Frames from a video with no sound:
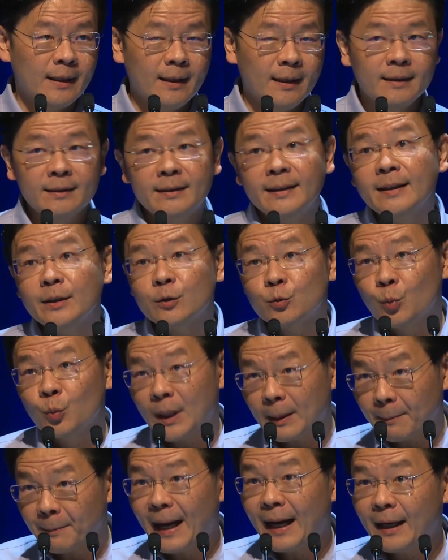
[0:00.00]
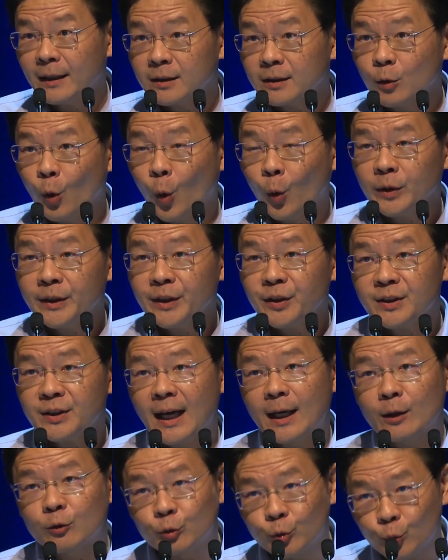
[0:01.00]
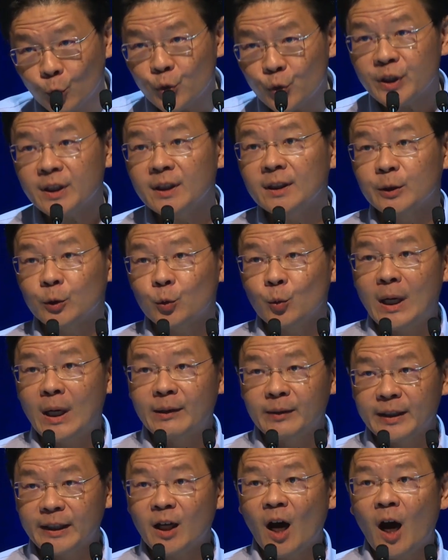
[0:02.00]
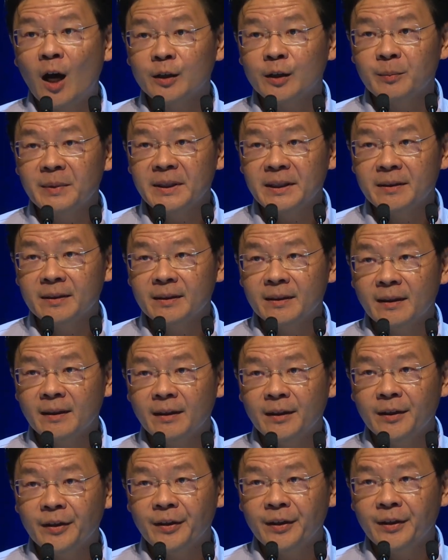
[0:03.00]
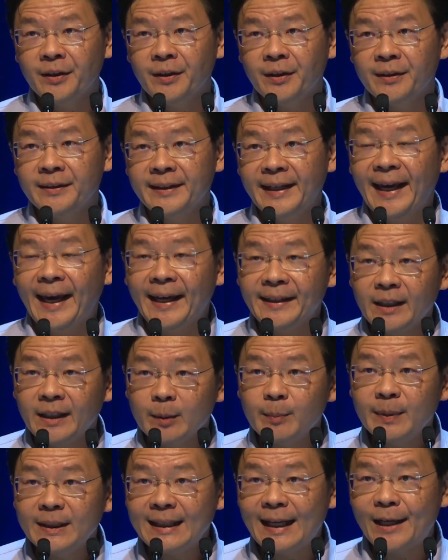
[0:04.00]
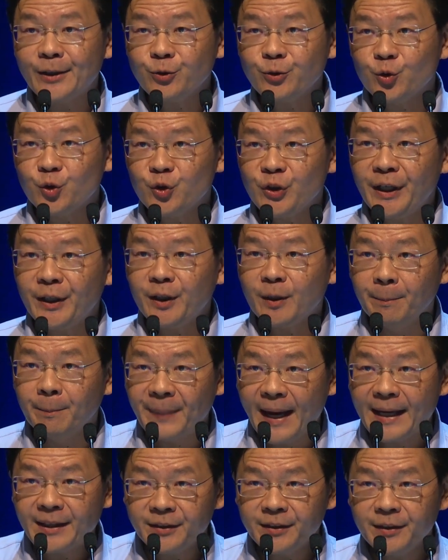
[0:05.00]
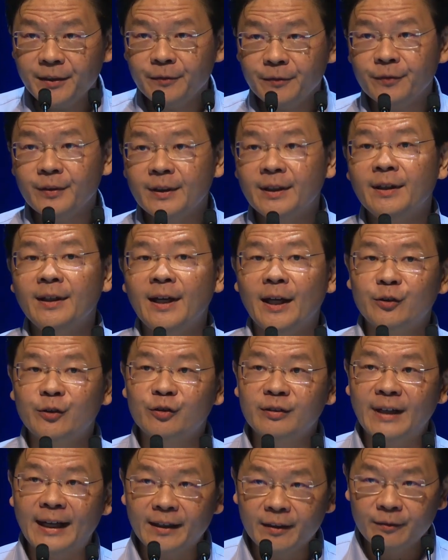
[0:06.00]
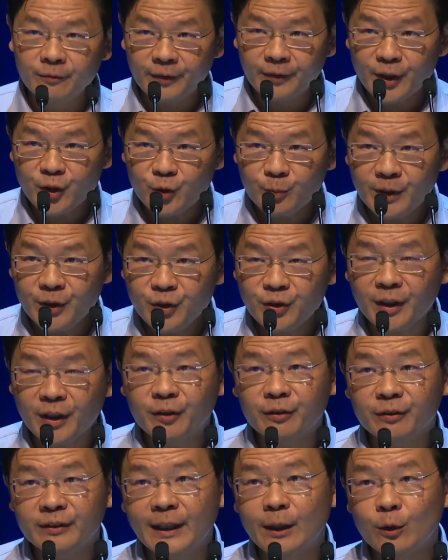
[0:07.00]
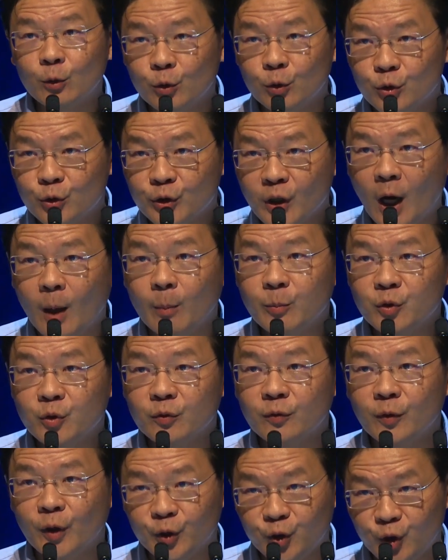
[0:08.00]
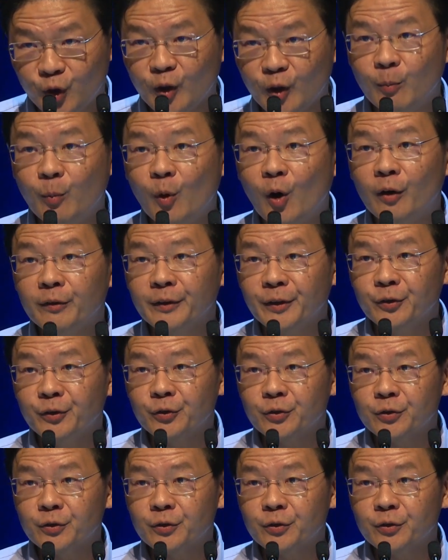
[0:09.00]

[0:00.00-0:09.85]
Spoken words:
These work pass holders are crucial to our economy. They enable us to stay competitive, attract investments, and create good jobs for Singaporeans.